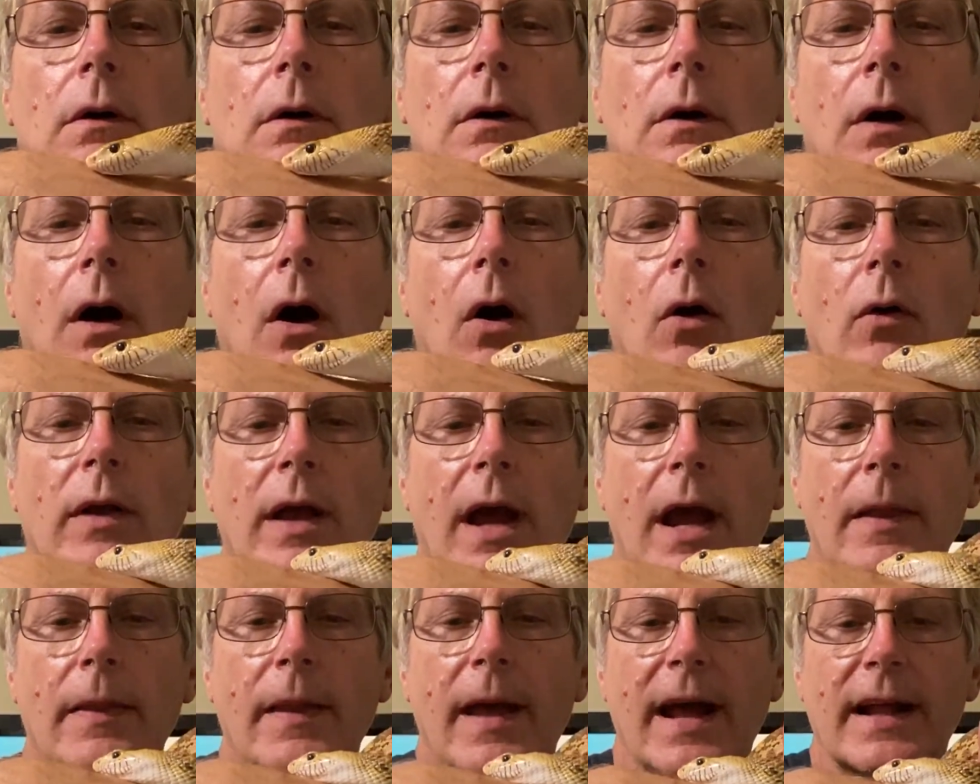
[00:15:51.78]

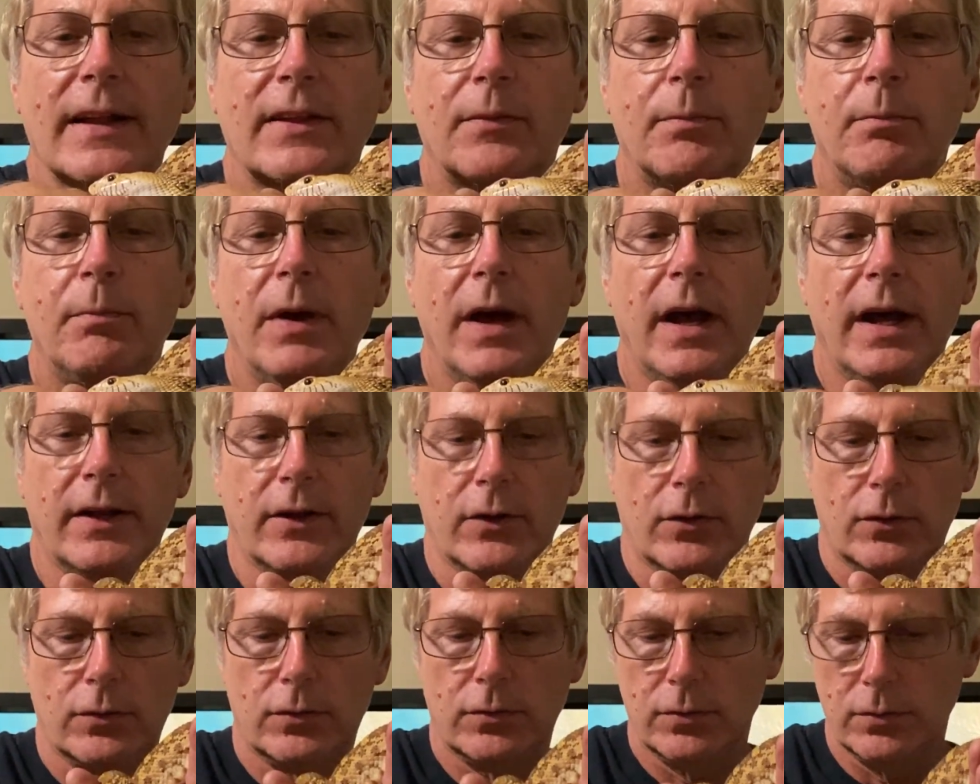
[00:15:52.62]
Okay, that's better.
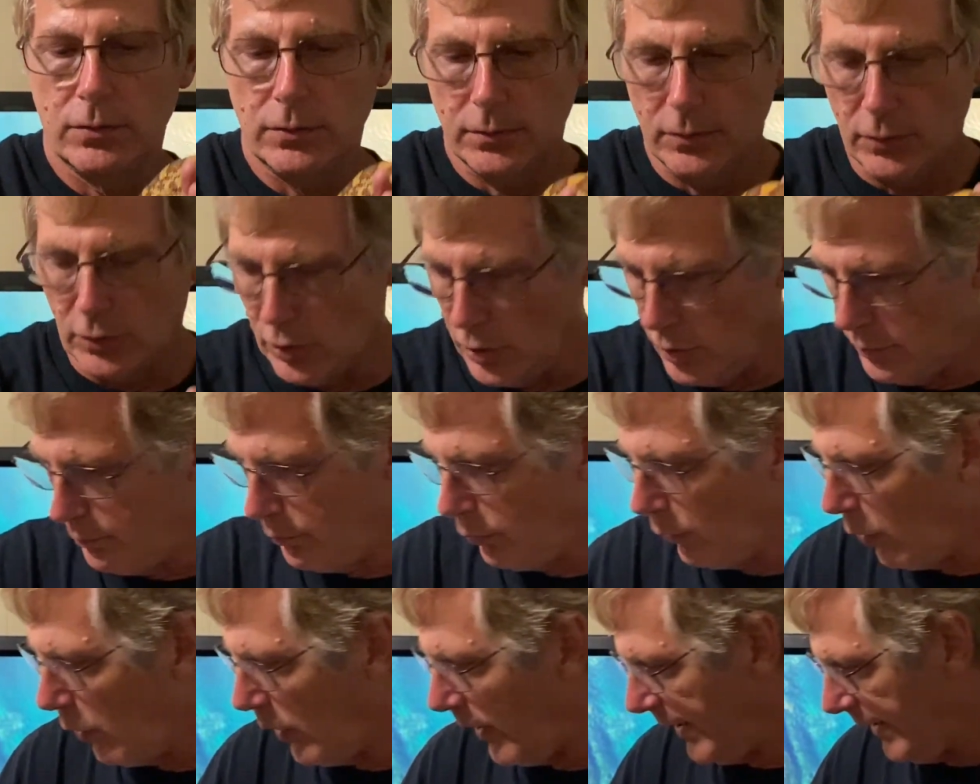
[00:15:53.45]
Good
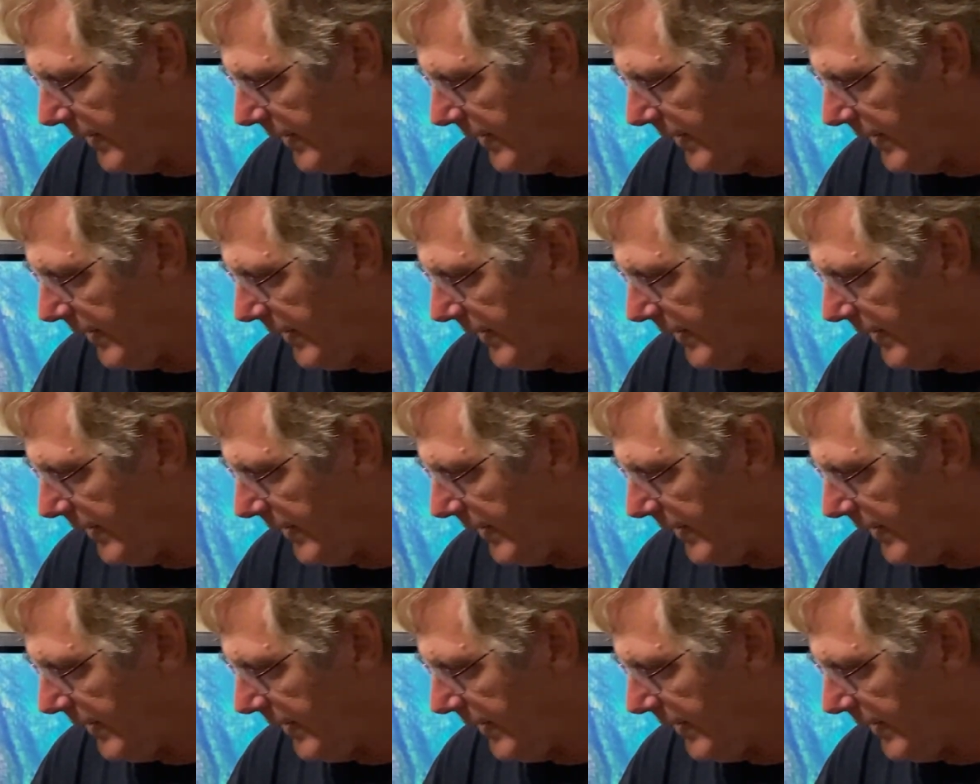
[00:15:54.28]
boy.